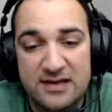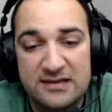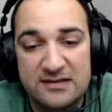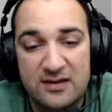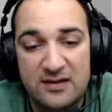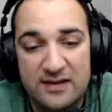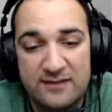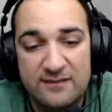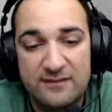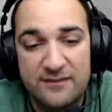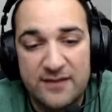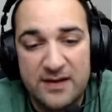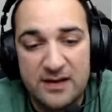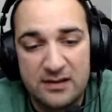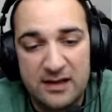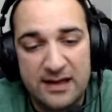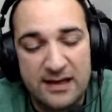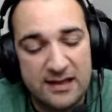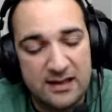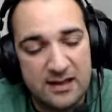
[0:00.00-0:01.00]
So I feel
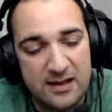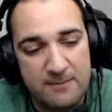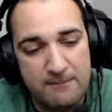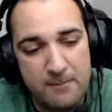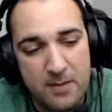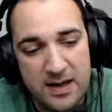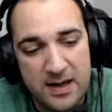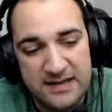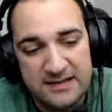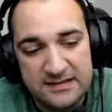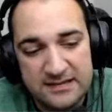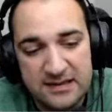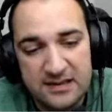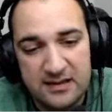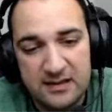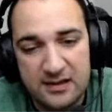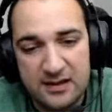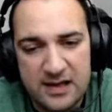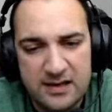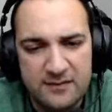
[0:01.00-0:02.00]
like a
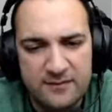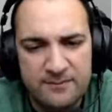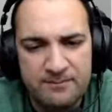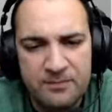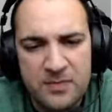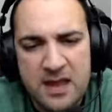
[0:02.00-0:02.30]
Mindstealer kind of,